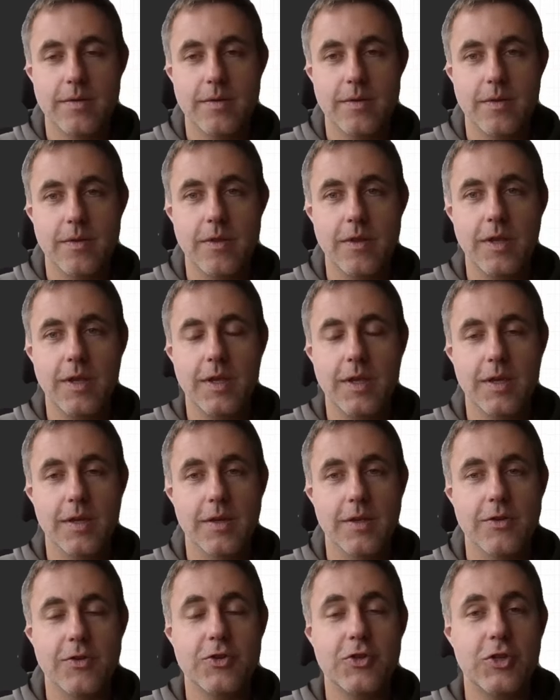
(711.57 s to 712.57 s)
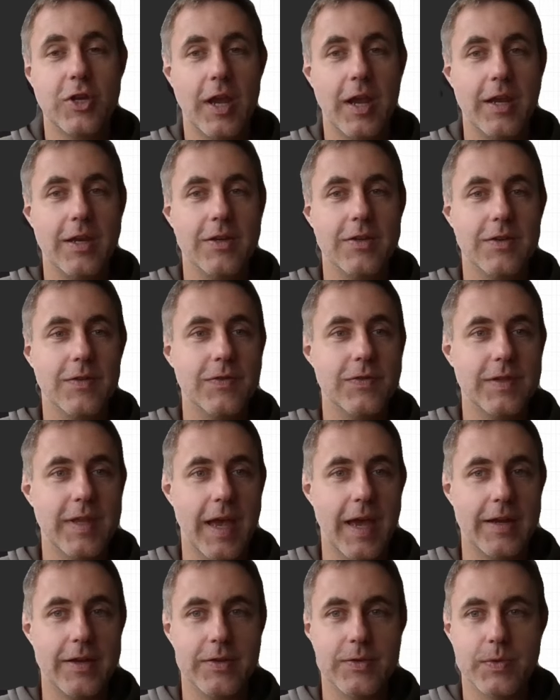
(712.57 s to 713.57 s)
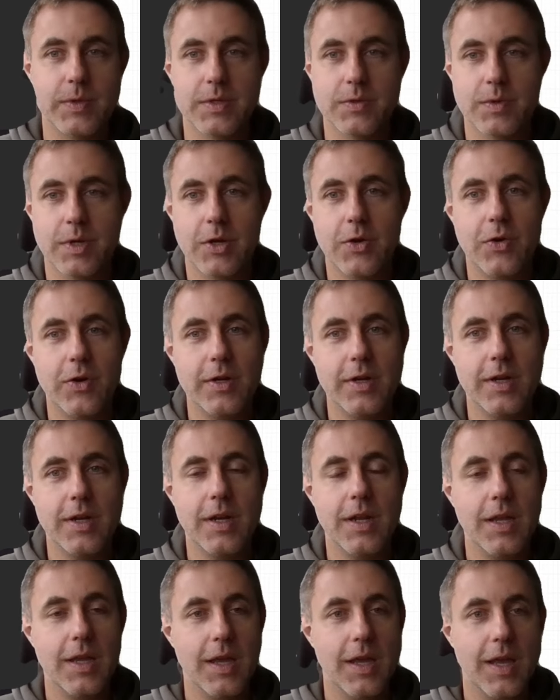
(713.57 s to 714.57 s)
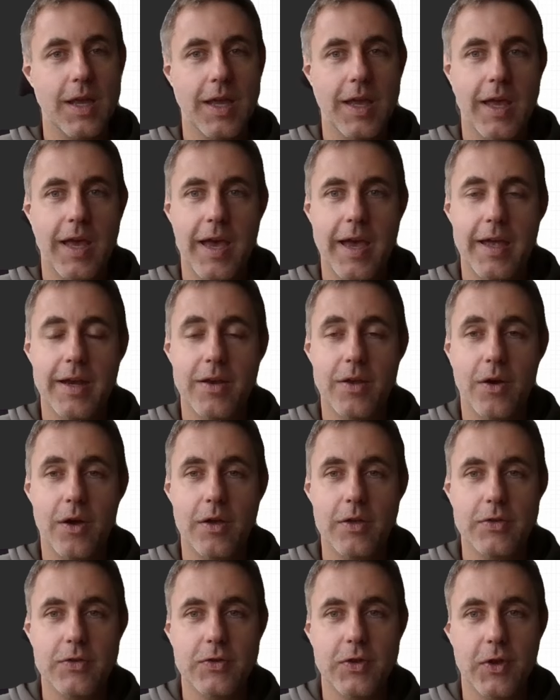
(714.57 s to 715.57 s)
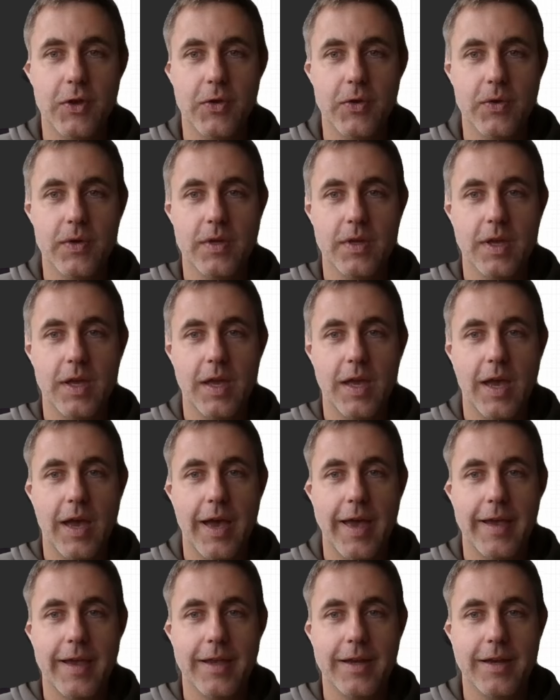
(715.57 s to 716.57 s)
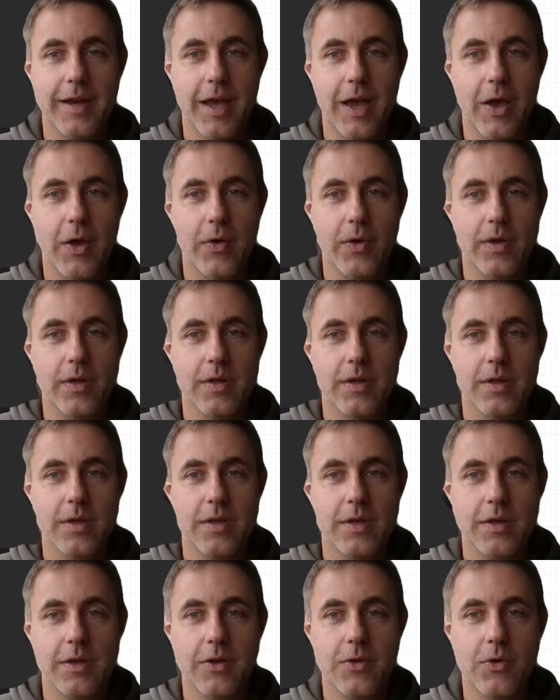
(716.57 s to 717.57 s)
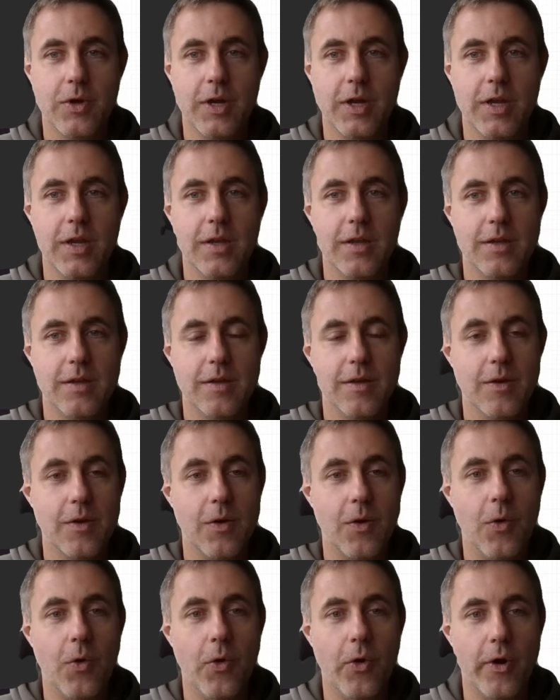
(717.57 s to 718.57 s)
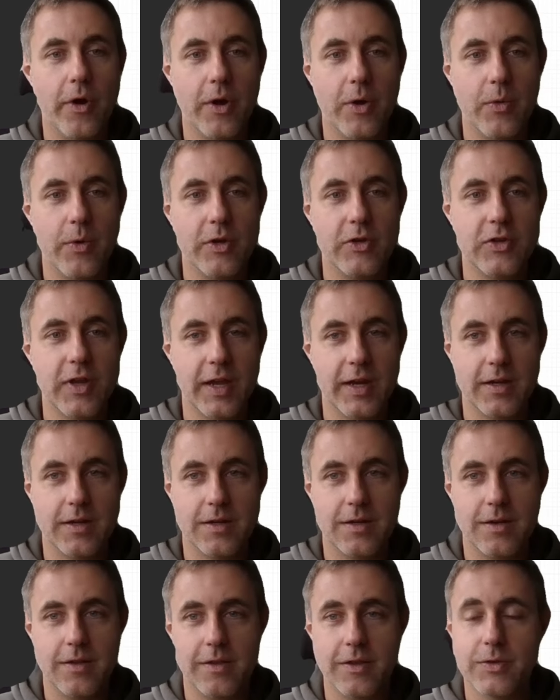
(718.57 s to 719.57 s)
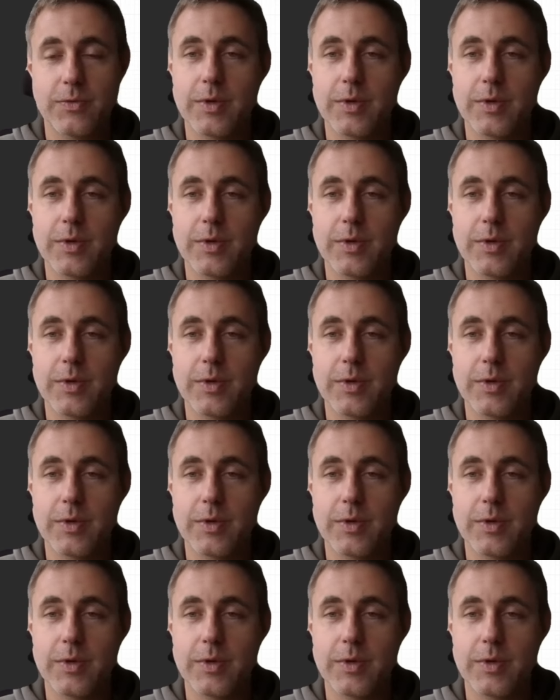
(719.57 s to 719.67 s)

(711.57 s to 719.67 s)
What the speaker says: the change of status was recorded, and also I can now agree or reject this